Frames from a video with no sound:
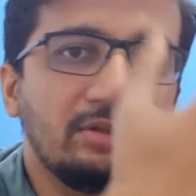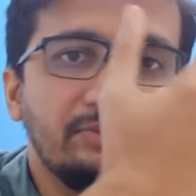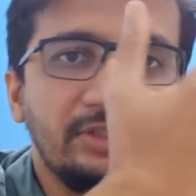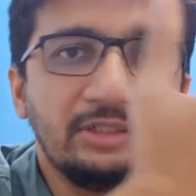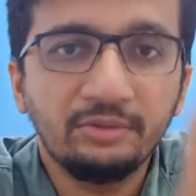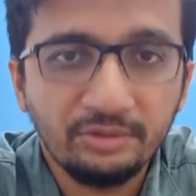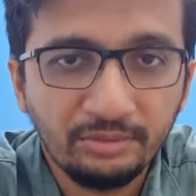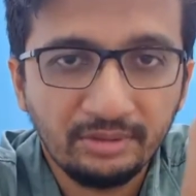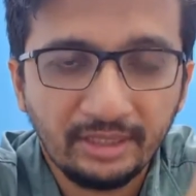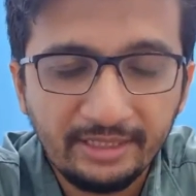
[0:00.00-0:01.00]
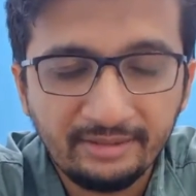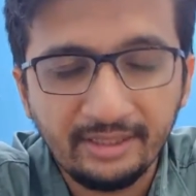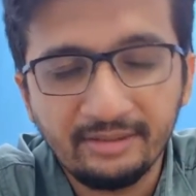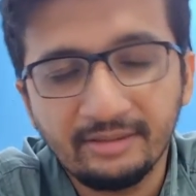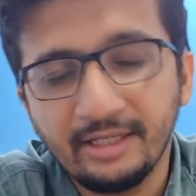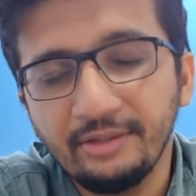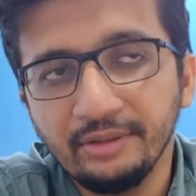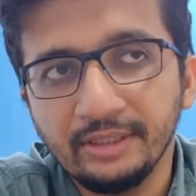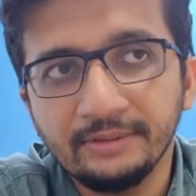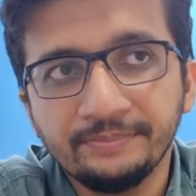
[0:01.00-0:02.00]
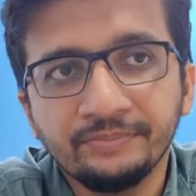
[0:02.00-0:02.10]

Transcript: or if they don't choose the right size cannula,